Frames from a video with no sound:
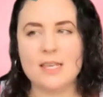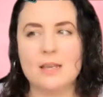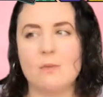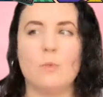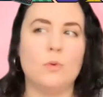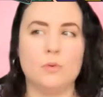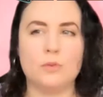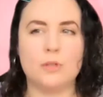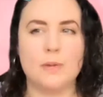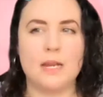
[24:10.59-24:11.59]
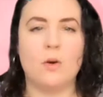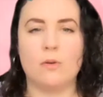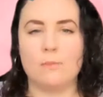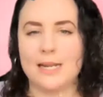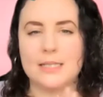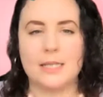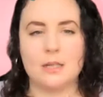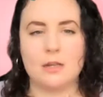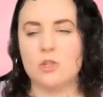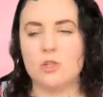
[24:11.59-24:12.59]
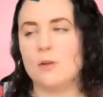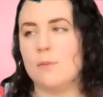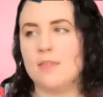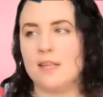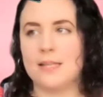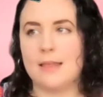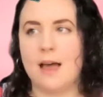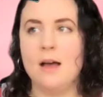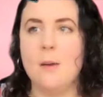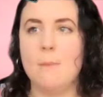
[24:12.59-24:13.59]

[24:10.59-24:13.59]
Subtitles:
I think it will also be on places like YouTube and things like that.